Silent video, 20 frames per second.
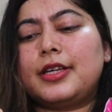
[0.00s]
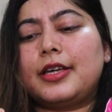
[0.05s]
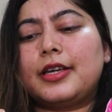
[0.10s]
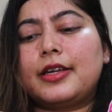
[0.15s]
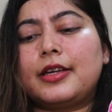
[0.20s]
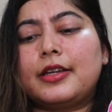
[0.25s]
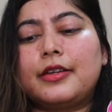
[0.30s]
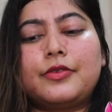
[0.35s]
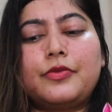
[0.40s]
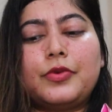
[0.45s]

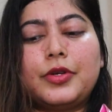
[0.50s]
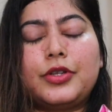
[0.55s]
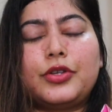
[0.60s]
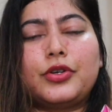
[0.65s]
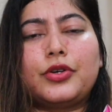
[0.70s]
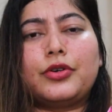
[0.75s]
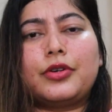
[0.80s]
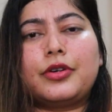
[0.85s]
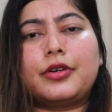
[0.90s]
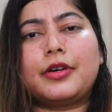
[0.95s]
take it with
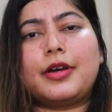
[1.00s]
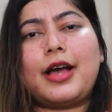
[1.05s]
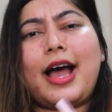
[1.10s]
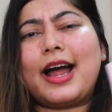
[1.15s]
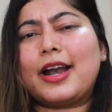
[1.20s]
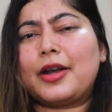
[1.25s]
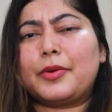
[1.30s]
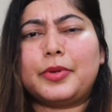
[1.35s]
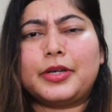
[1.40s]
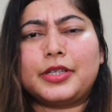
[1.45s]
your
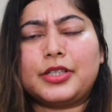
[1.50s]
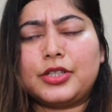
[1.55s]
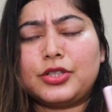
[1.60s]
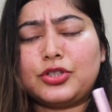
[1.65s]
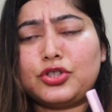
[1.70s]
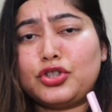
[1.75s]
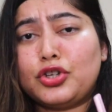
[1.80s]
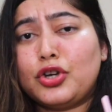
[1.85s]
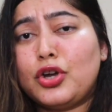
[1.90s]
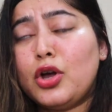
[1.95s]
hand
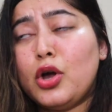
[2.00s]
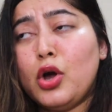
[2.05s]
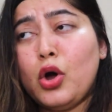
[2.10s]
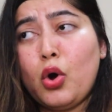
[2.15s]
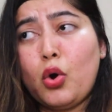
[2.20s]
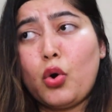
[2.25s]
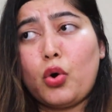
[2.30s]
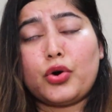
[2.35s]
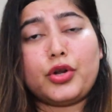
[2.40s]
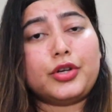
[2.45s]
baggage
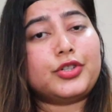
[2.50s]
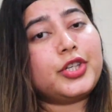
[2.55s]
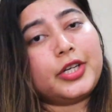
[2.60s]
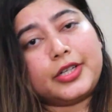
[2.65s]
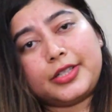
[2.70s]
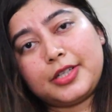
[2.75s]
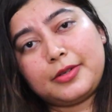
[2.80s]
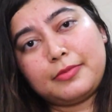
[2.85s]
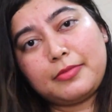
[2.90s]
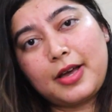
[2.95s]
or your
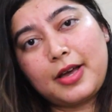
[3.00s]
checked-in